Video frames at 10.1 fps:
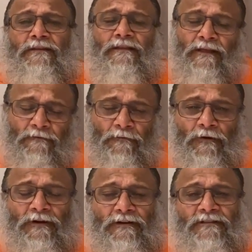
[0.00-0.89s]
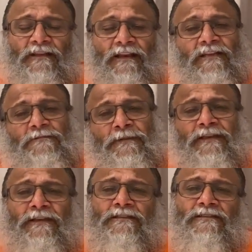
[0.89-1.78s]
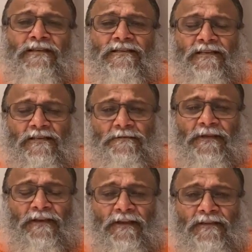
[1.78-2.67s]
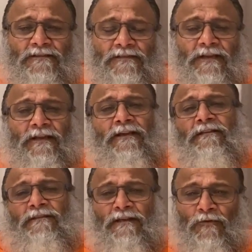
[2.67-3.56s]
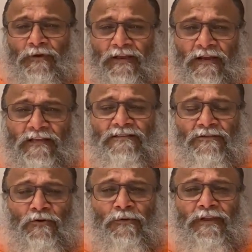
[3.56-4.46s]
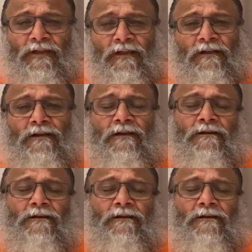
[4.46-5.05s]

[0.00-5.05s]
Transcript: Therefore, it is an experienceless experience. It is a knowingless knowing.